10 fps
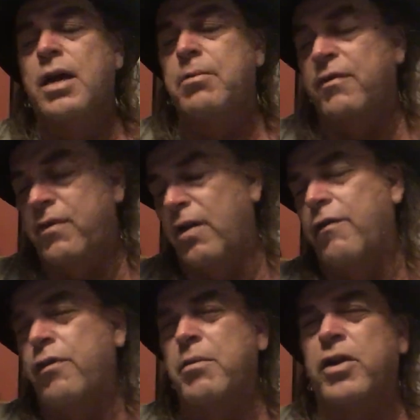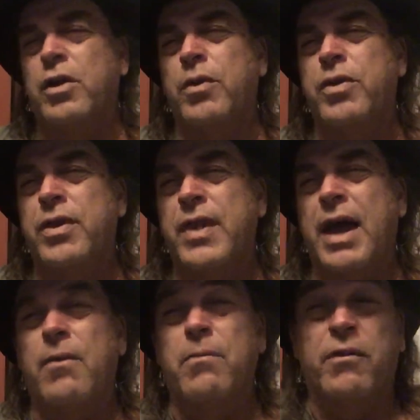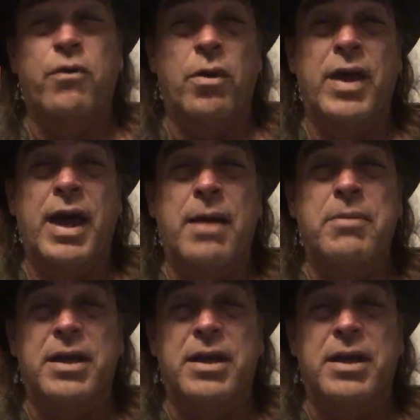He'd be very familiar with it that before that,